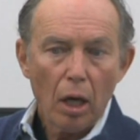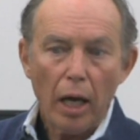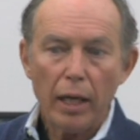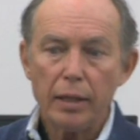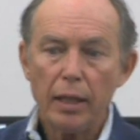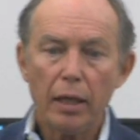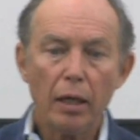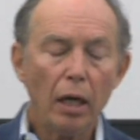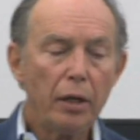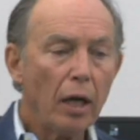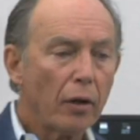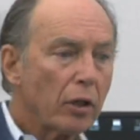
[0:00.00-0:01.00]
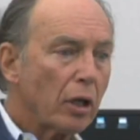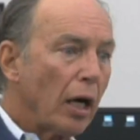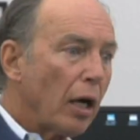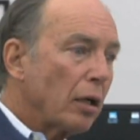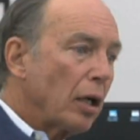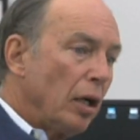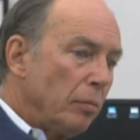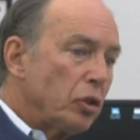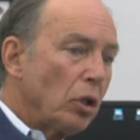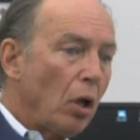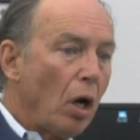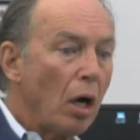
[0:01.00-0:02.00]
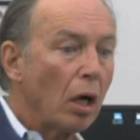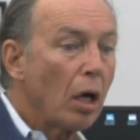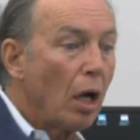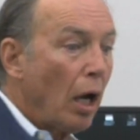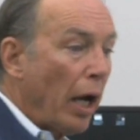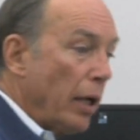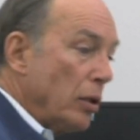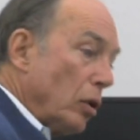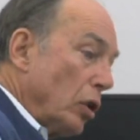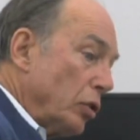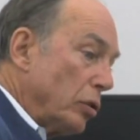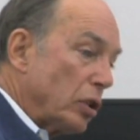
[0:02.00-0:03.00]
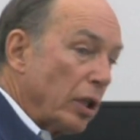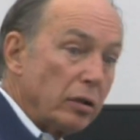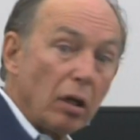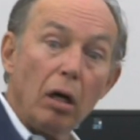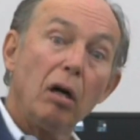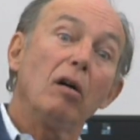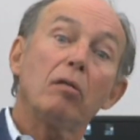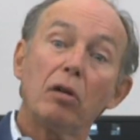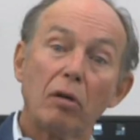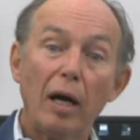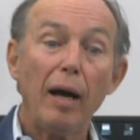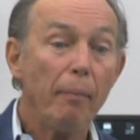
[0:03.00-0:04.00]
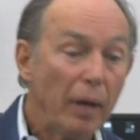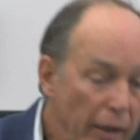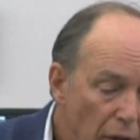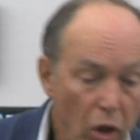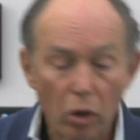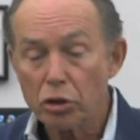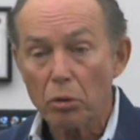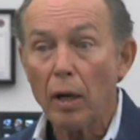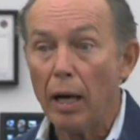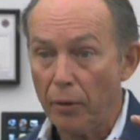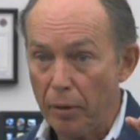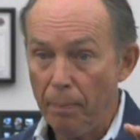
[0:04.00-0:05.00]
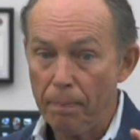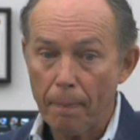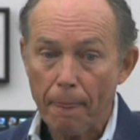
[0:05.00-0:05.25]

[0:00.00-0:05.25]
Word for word: and then another car comes along and says, oh crap, and goes around them